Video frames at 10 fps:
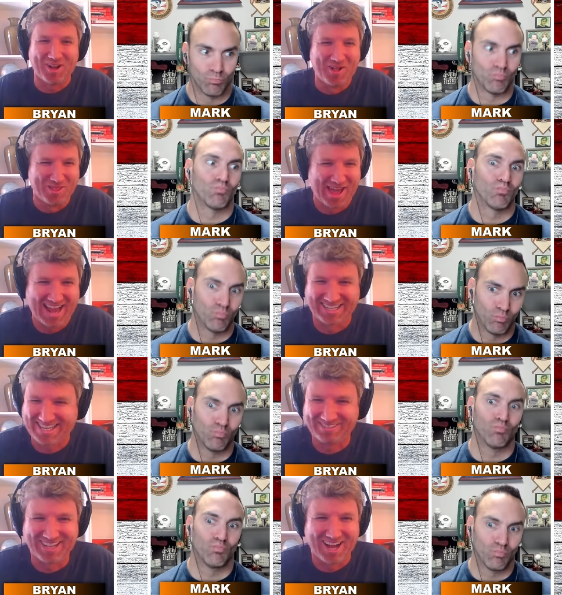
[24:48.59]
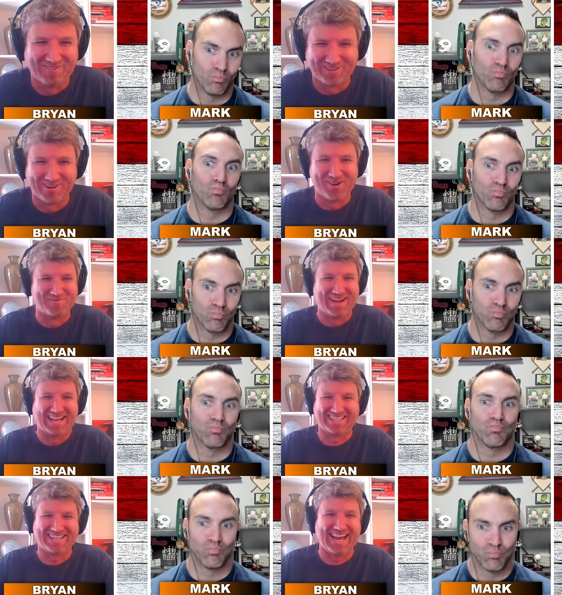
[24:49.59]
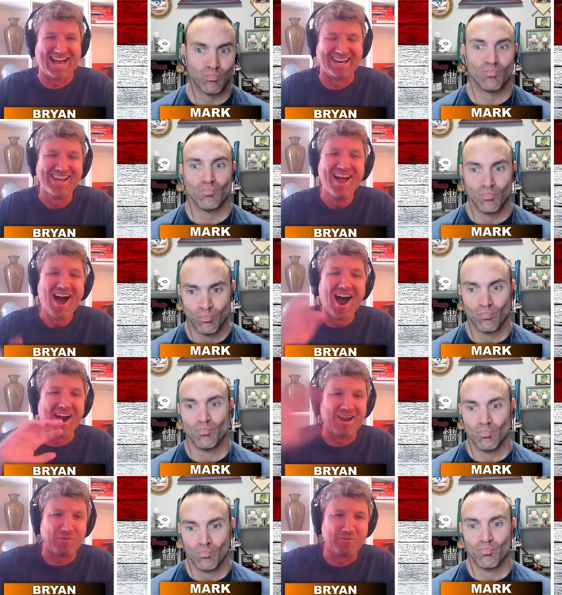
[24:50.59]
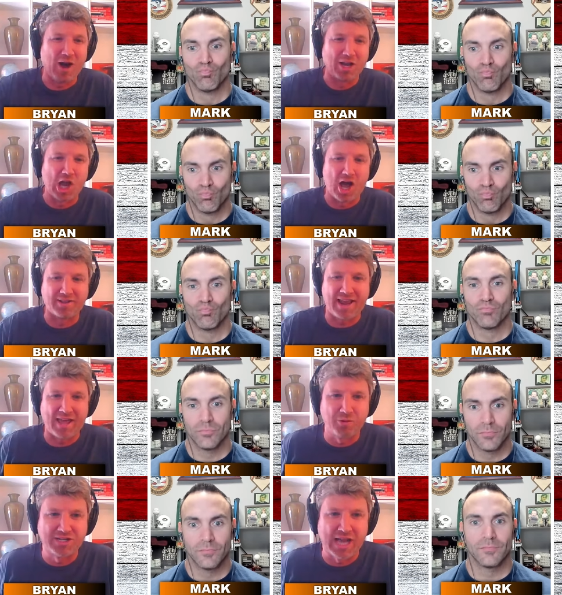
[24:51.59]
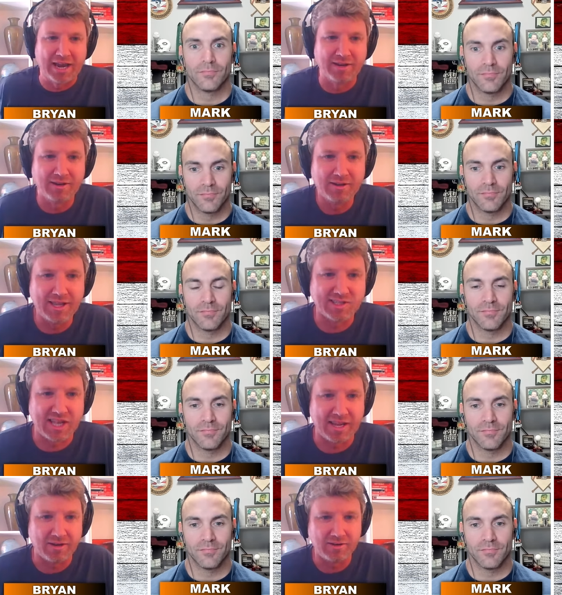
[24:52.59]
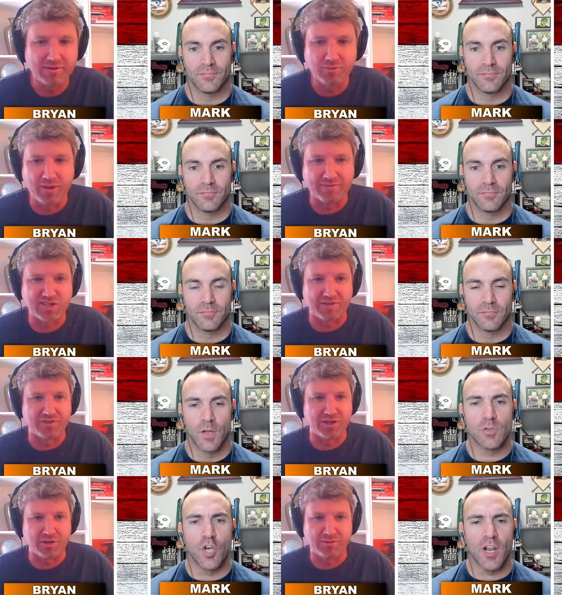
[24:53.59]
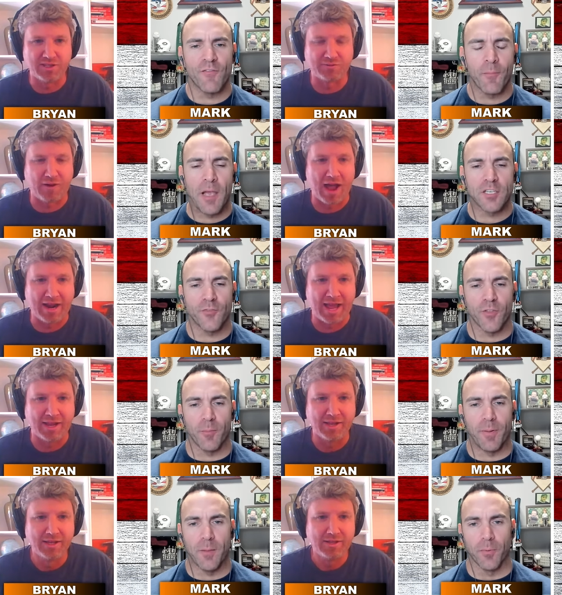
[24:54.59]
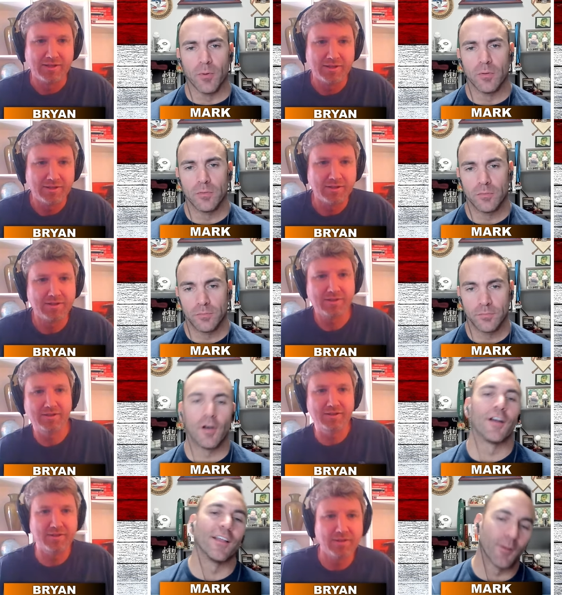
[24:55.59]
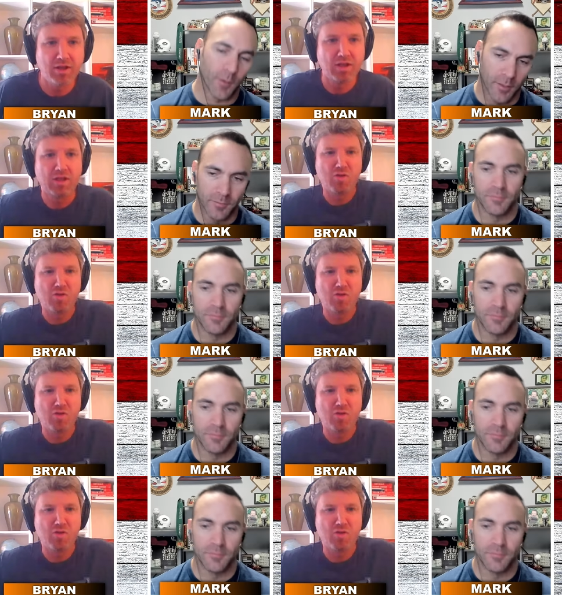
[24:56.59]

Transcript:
Speaker 1: stole that cover. Oh, my God. All right, we've gone long today. We're done. It's it. We have stuff
Speaker 2: to do. It was good information for people. Oh, I did already.